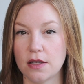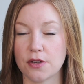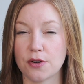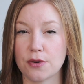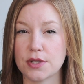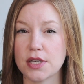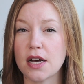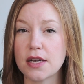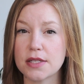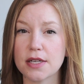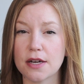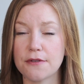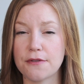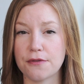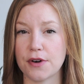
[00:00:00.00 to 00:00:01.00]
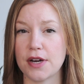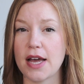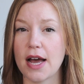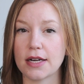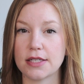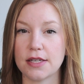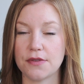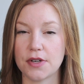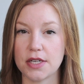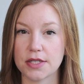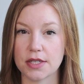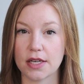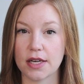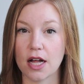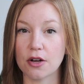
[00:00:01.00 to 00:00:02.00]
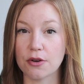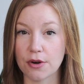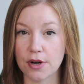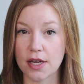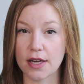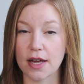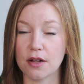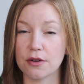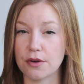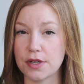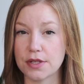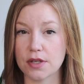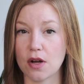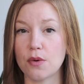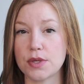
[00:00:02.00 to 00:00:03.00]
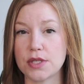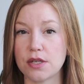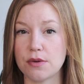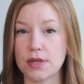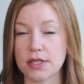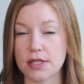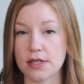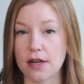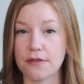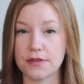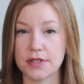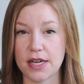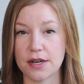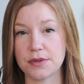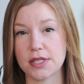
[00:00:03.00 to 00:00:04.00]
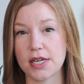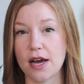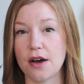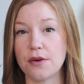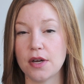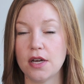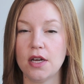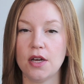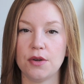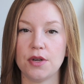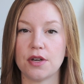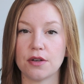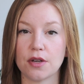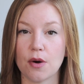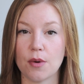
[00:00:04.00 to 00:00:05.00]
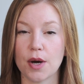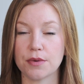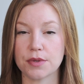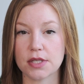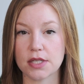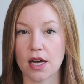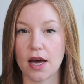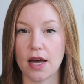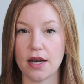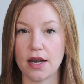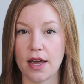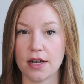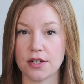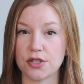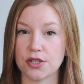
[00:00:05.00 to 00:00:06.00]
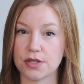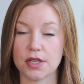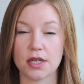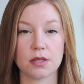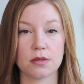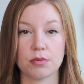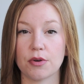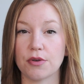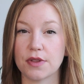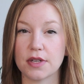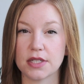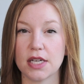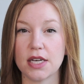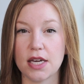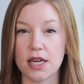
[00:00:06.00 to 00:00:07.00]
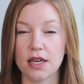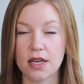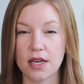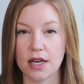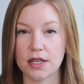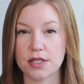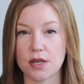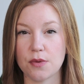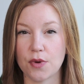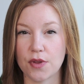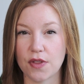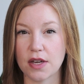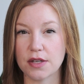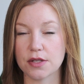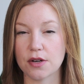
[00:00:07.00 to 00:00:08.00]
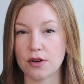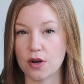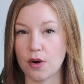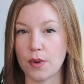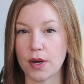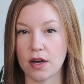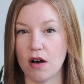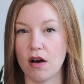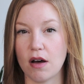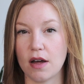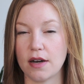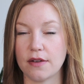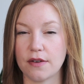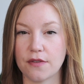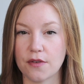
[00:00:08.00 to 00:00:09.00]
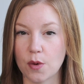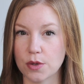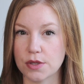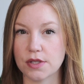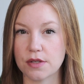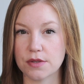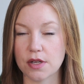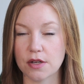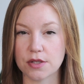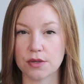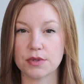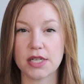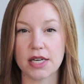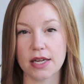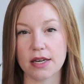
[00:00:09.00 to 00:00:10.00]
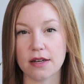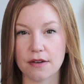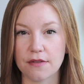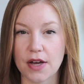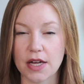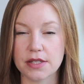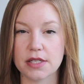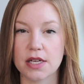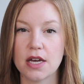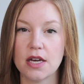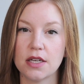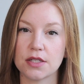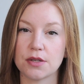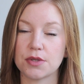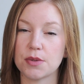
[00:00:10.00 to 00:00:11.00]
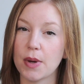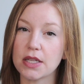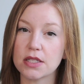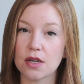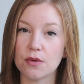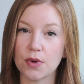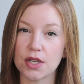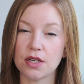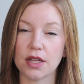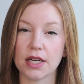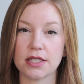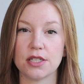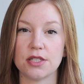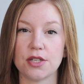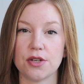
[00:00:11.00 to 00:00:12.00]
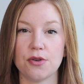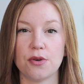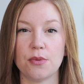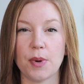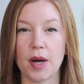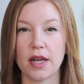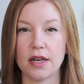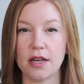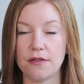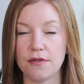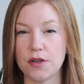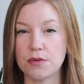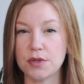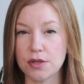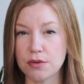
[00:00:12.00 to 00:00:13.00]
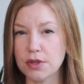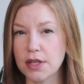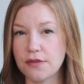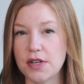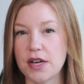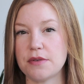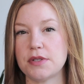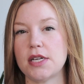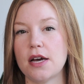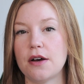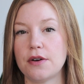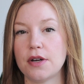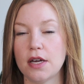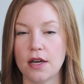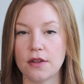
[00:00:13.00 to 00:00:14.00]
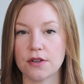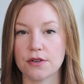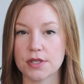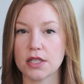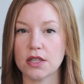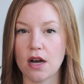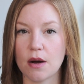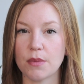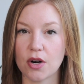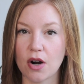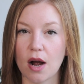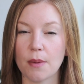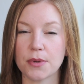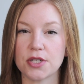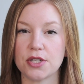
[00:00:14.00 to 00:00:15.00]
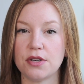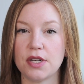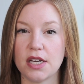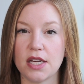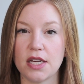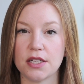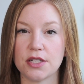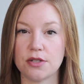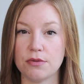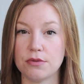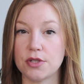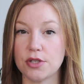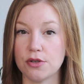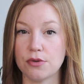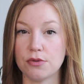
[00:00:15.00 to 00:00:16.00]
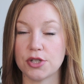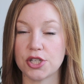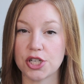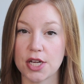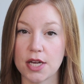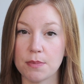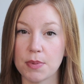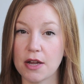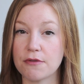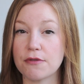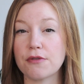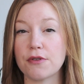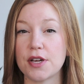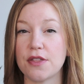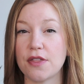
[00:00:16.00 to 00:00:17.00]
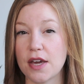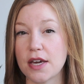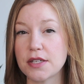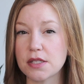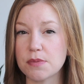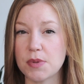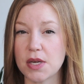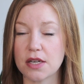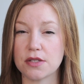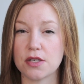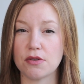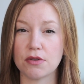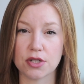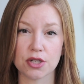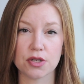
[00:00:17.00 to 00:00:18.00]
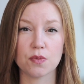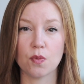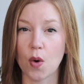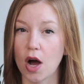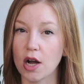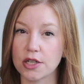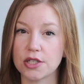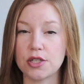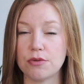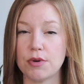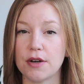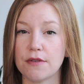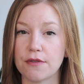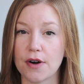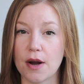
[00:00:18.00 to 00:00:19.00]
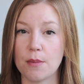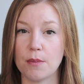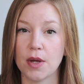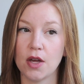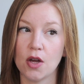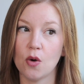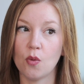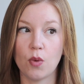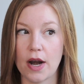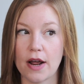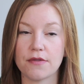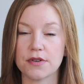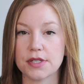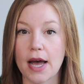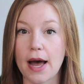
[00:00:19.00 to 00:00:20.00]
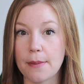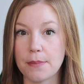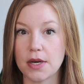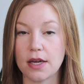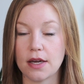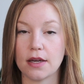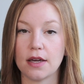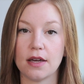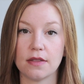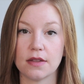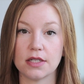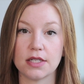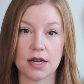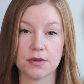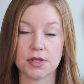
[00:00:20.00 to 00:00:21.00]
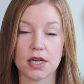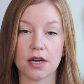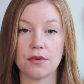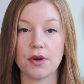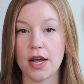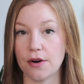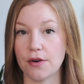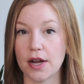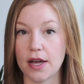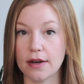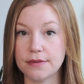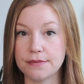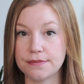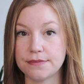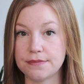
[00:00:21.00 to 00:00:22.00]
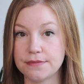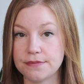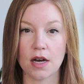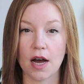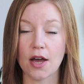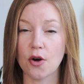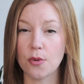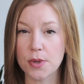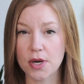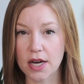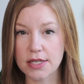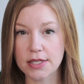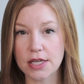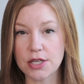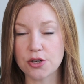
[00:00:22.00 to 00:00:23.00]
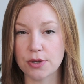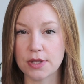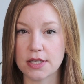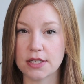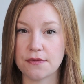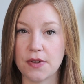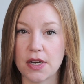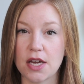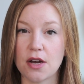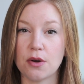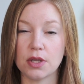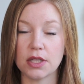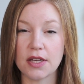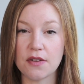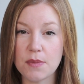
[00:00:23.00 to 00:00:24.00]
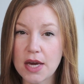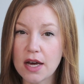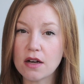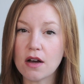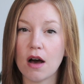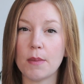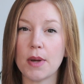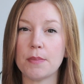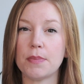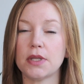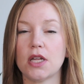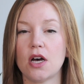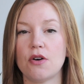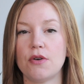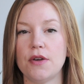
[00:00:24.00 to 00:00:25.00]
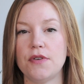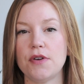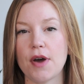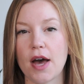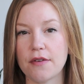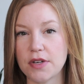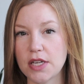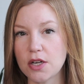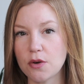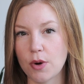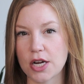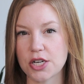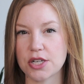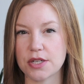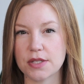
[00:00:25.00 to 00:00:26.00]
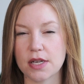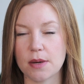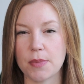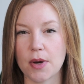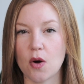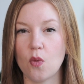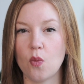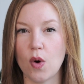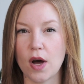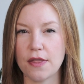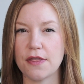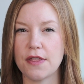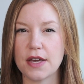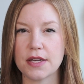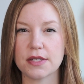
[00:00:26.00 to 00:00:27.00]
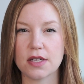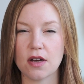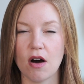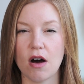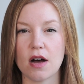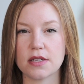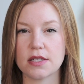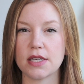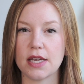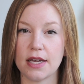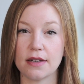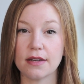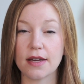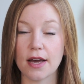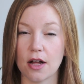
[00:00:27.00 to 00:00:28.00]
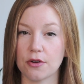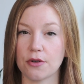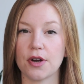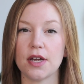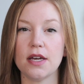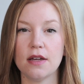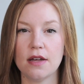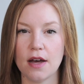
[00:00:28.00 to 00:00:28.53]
There are tons of free activities in Calgary. Calgary is always doing stuff downtown. You can go outside and just explore the city and see what things are going on. And of course, there's also ticketed events. So it depends on what you like to do, but if you do live downtown, there is a lot more opportunity to do cheap and free things because you can just walk to and from whatever's happening in the downtown area. I hope you guys enjoyed this video. Leave me a comment below if you have any questions about what things cost in Calgary.